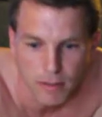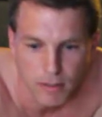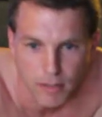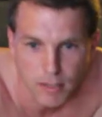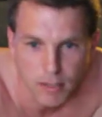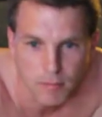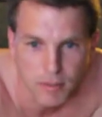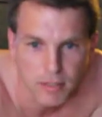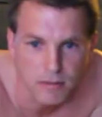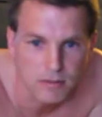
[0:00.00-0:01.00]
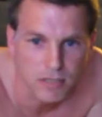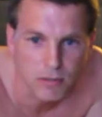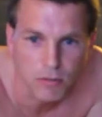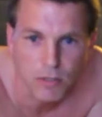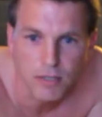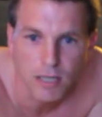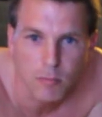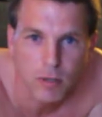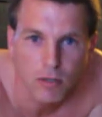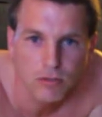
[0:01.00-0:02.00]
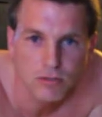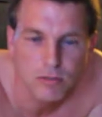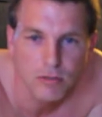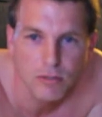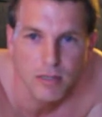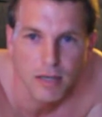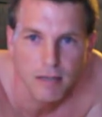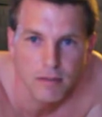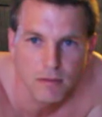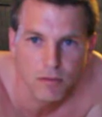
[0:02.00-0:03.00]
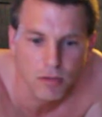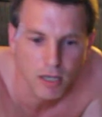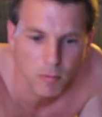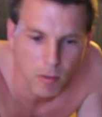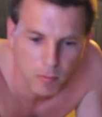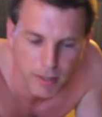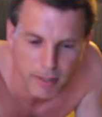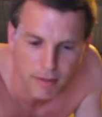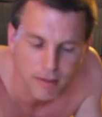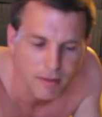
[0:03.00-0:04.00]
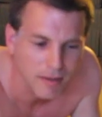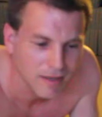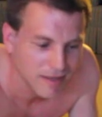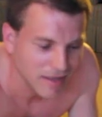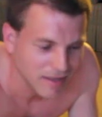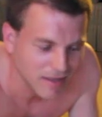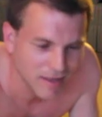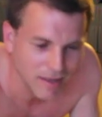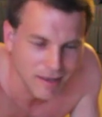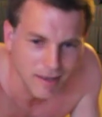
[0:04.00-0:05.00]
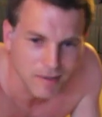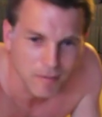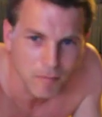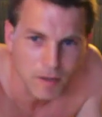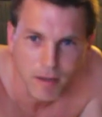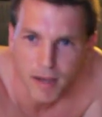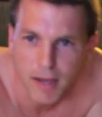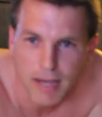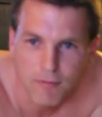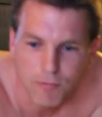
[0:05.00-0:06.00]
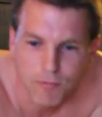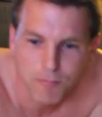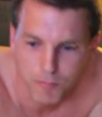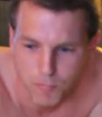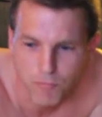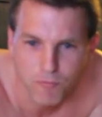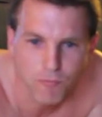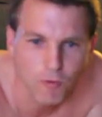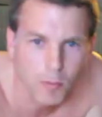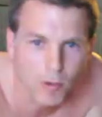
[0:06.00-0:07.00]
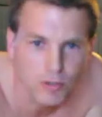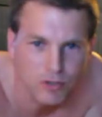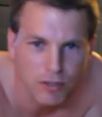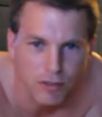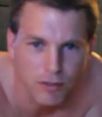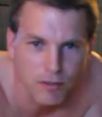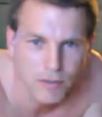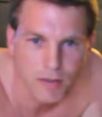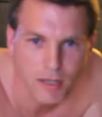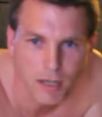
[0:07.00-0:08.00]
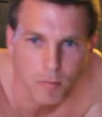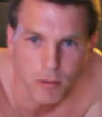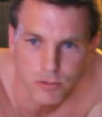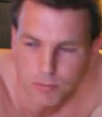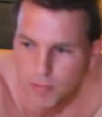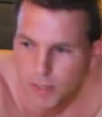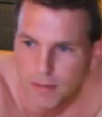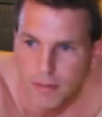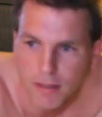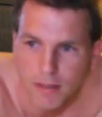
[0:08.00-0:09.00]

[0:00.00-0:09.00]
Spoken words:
It is killer on the elbows. I do the elbow plank, and I have floor burns on the elbows, but